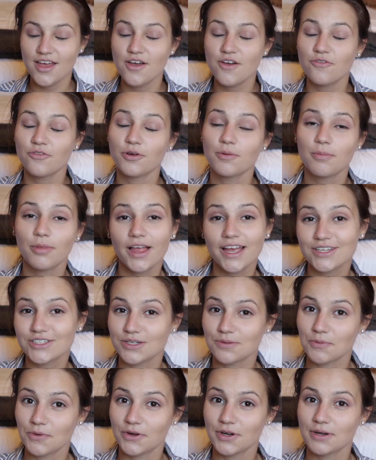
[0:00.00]
For
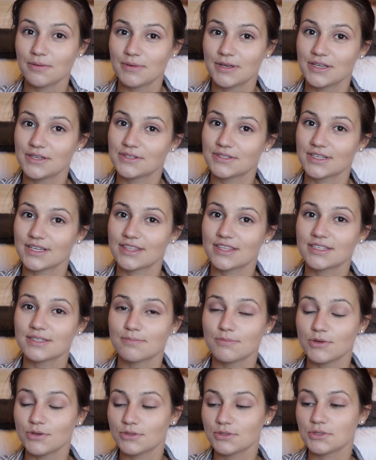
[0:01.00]
blush, I'm going to be using
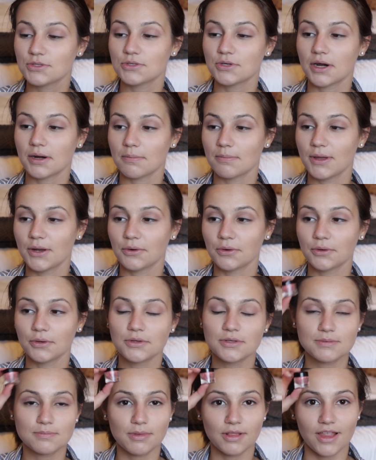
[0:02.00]
this Moonstruck
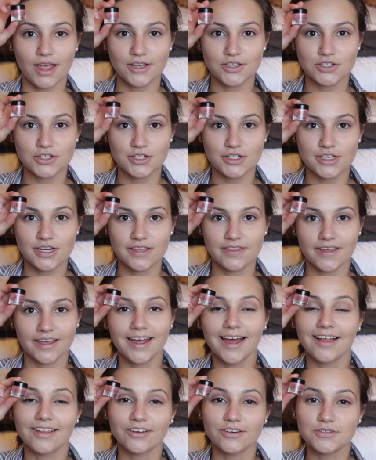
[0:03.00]
Minerals blusher in the
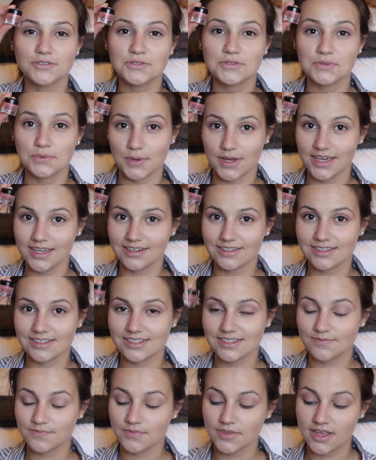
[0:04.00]
color
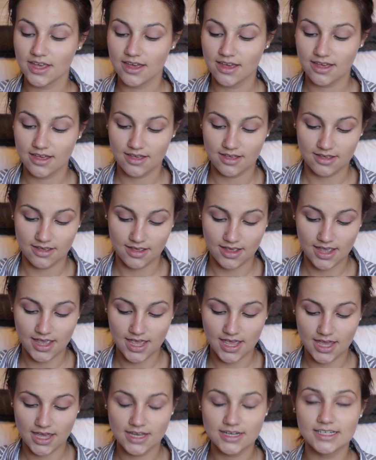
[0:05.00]
Sweet.
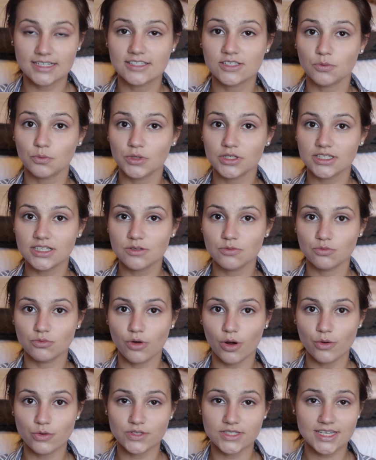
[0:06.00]
And it's a really
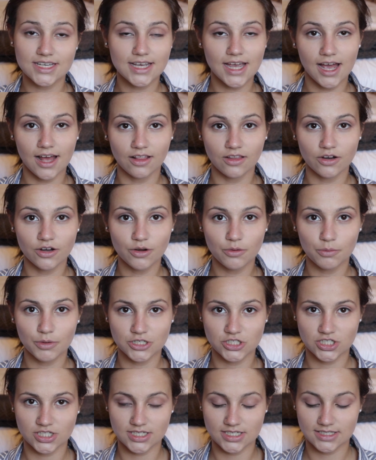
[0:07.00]
rosy color,
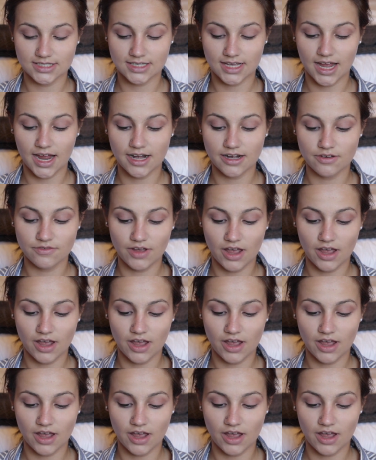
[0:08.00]
which is kind of